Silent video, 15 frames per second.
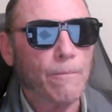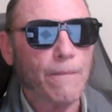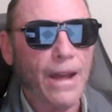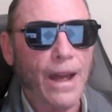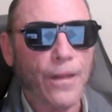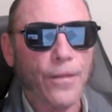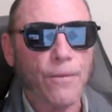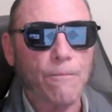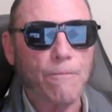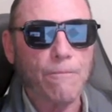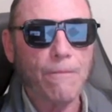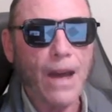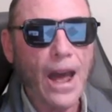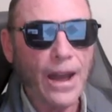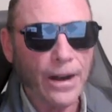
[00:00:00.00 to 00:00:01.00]

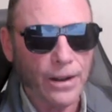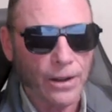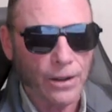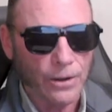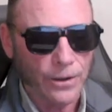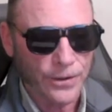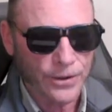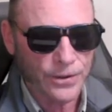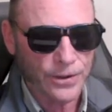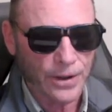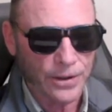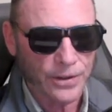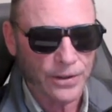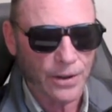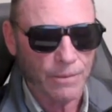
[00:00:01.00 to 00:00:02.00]
mathematical
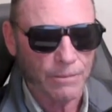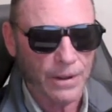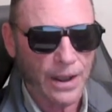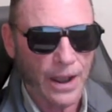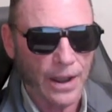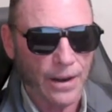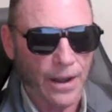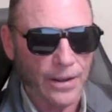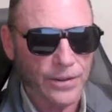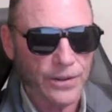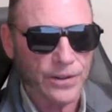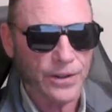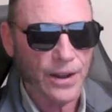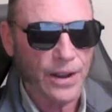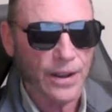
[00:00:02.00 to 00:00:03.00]
system cannot
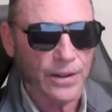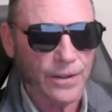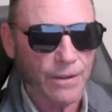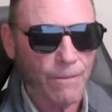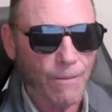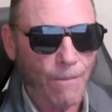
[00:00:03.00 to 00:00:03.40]
see it.